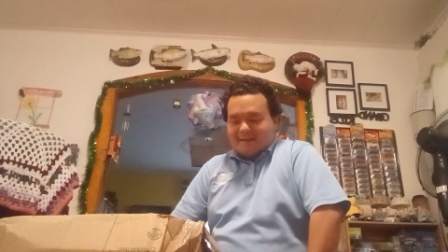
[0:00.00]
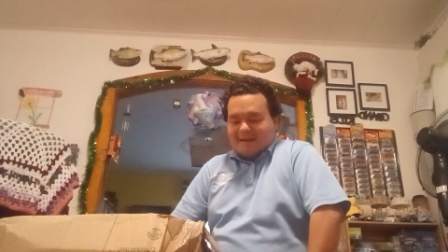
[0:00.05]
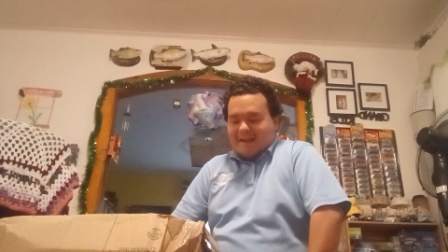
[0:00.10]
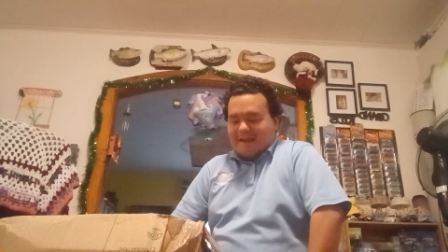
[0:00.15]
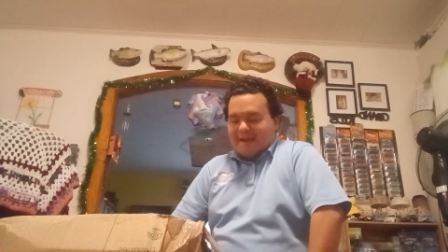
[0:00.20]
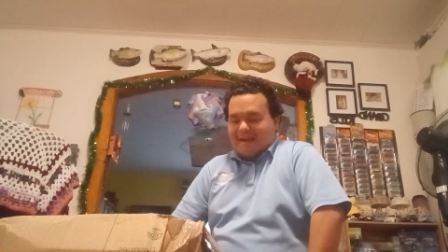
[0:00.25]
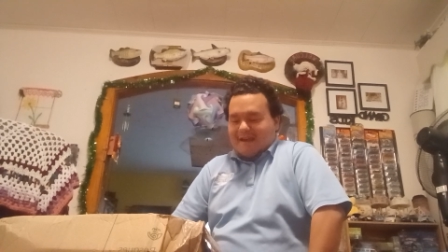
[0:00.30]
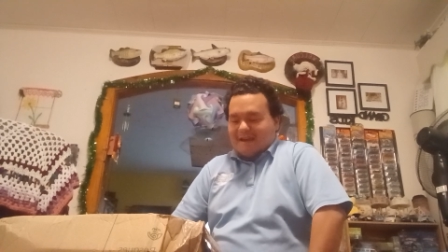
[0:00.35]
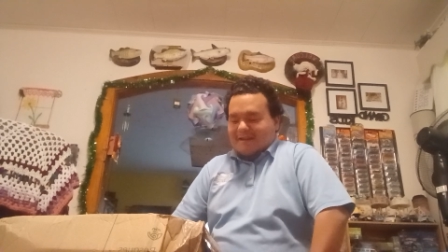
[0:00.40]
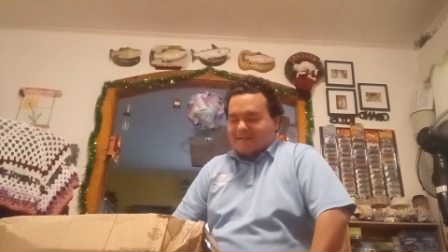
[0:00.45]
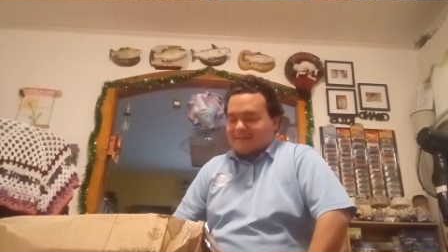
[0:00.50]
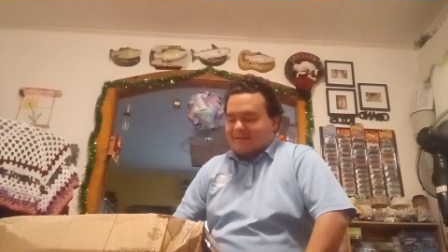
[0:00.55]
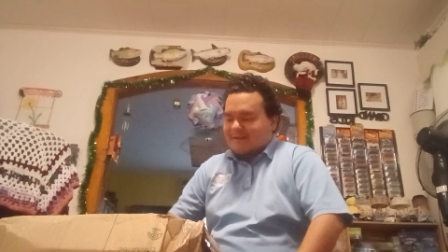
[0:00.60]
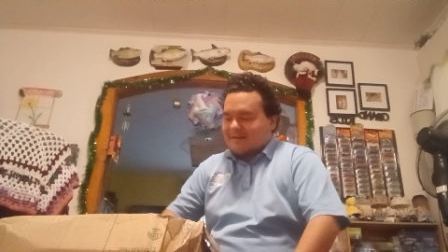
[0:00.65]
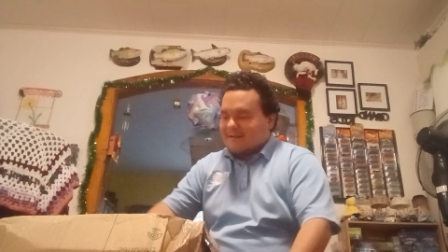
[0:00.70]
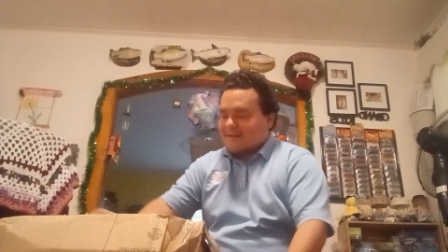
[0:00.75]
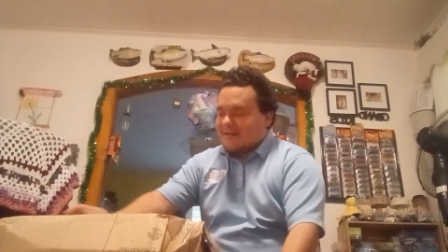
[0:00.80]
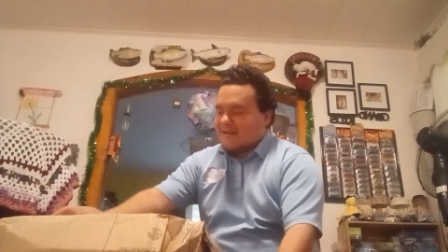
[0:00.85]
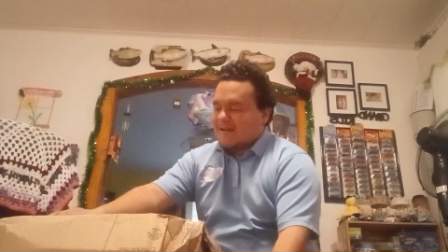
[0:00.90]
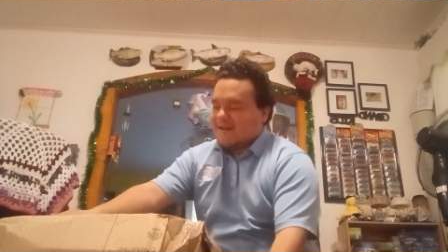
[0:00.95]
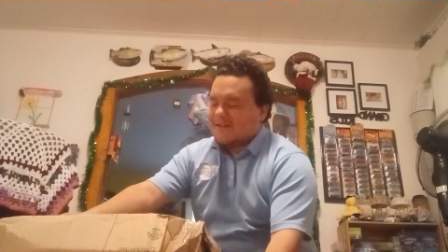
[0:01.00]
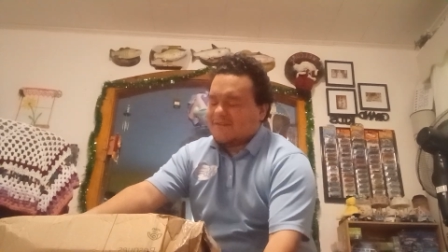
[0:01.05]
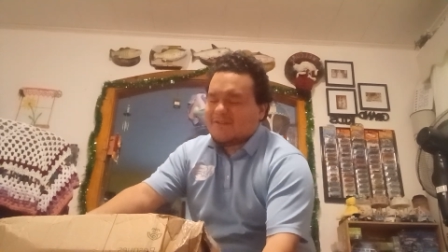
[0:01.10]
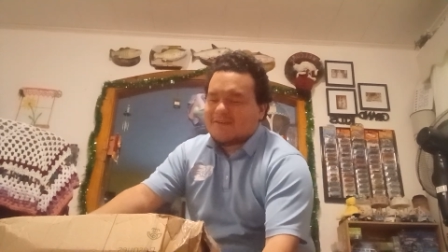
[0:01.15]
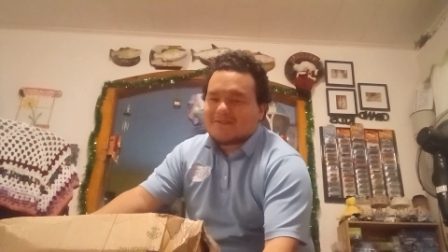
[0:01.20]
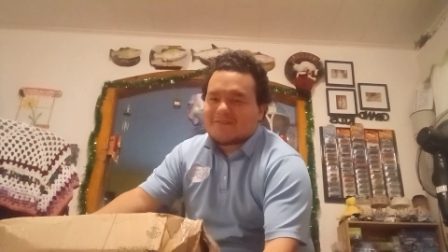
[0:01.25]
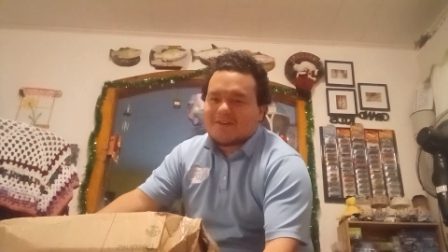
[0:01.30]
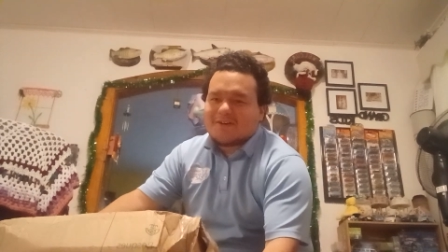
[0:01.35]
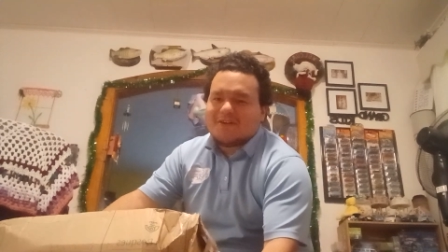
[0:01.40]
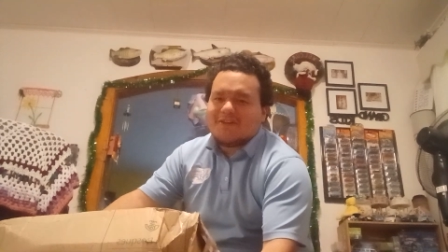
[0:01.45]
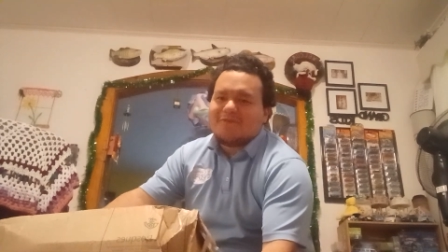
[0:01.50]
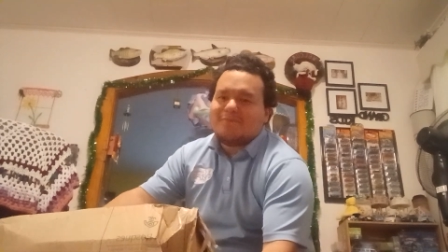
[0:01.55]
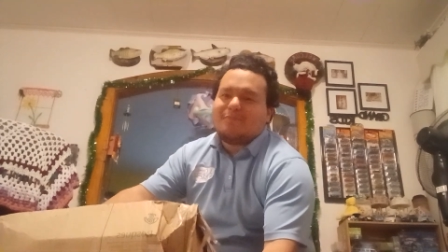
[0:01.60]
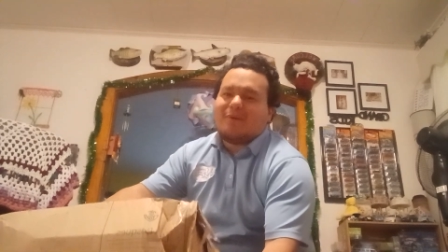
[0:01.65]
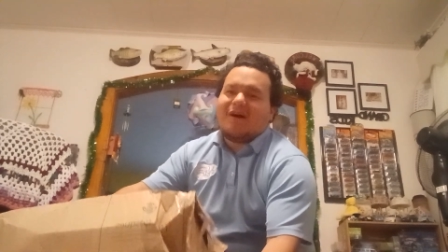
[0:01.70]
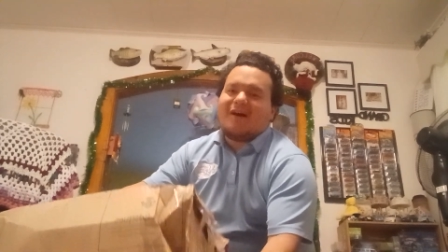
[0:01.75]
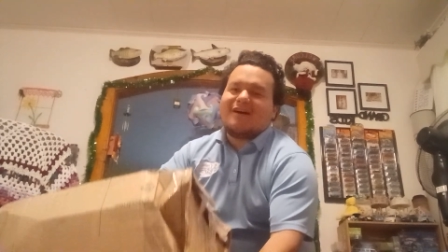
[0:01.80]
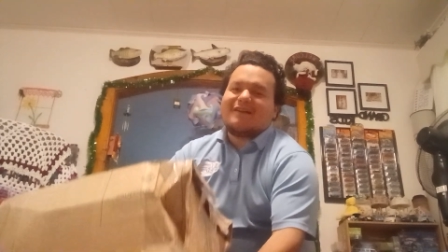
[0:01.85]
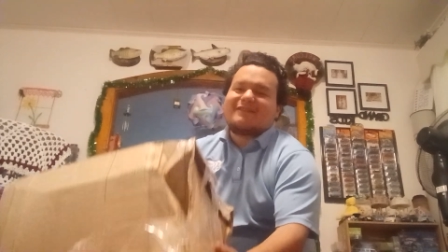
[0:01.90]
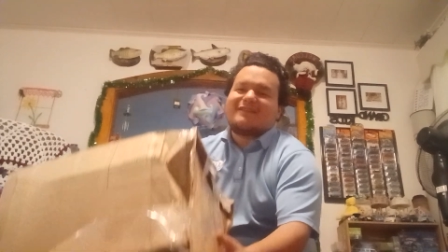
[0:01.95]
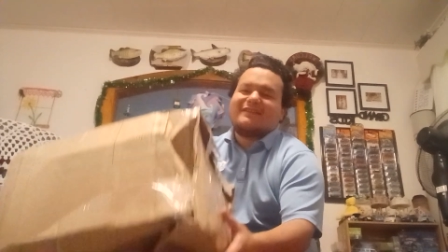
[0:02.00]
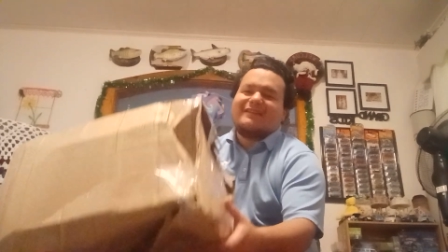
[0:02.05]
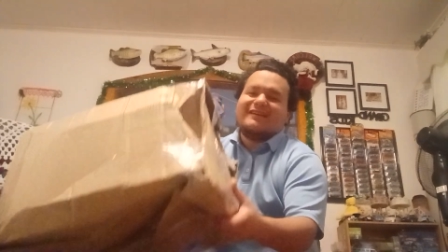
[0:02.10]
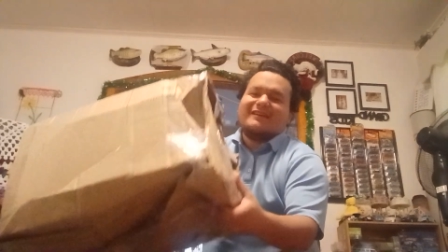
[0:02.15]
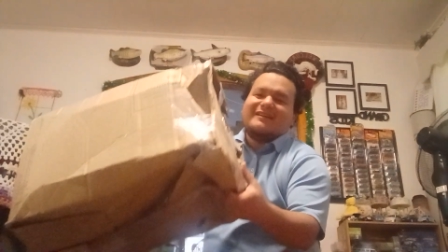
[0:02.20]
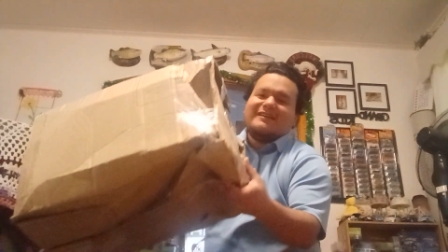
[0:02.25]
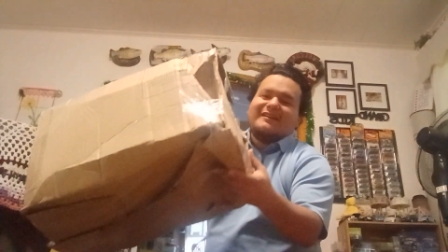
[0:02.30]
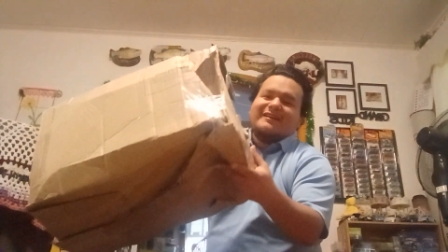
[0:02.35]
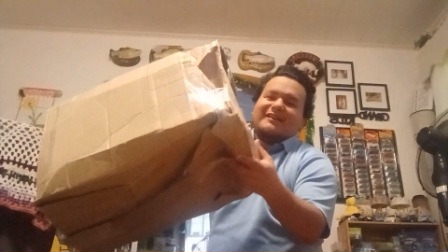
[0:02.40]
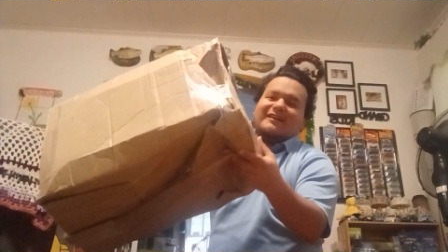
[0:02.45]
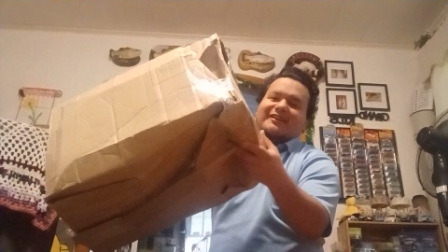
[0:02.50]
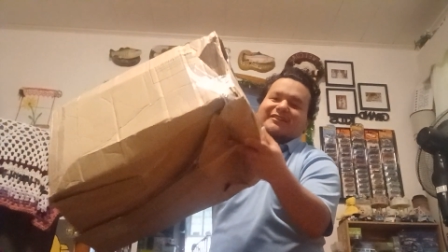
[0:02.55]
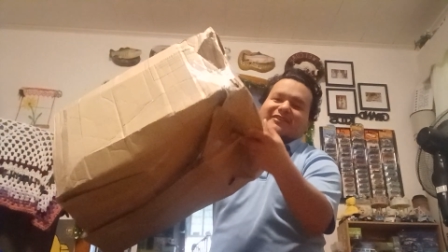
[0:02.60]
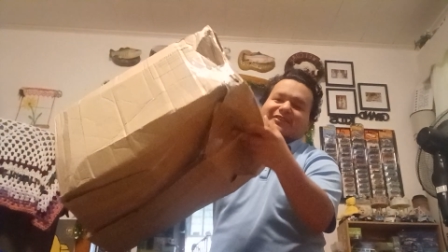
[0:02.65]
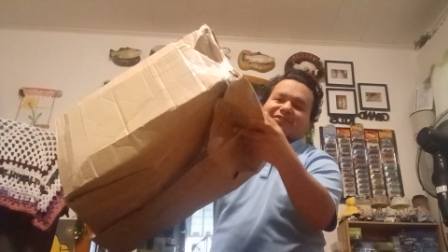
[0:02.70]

And as you can tell, this box is